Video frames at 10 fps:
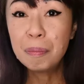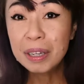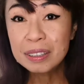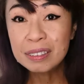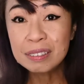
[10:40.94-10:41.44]

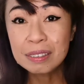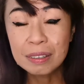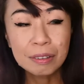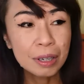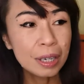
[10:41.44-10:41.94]
months,
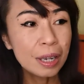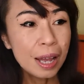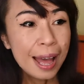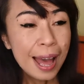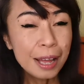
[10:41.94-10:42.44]

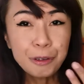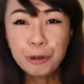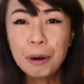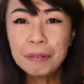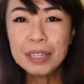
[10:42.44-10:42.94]
okay? And
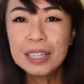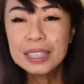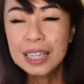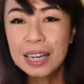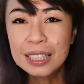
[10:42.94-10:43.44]
throughout that
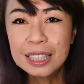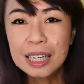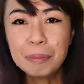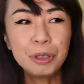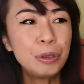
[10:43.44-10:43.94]
entire
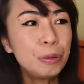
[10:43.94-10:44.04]
time,